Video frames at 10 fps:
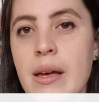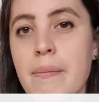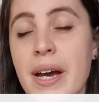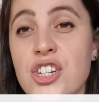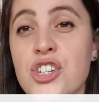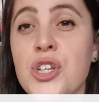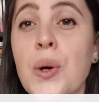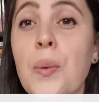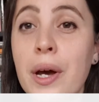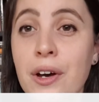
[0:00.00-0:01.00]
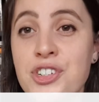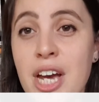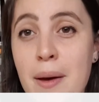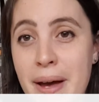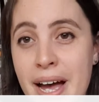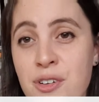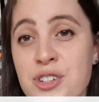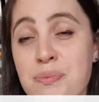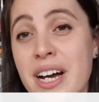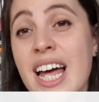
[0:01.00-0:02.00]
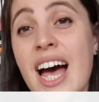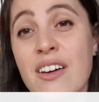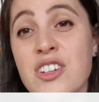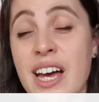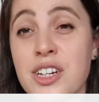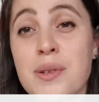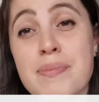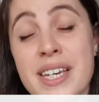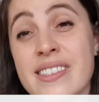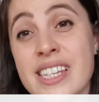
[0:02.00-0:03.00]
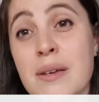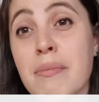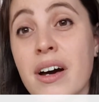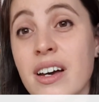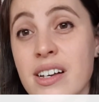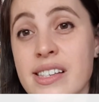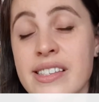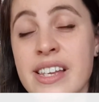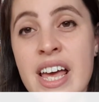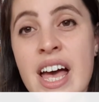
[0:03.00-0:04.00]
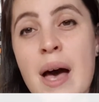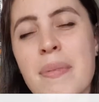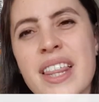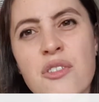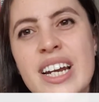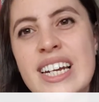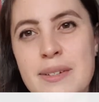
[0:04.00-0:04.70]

Patients who are wheelchair bound might have to end up being seen by us, but that really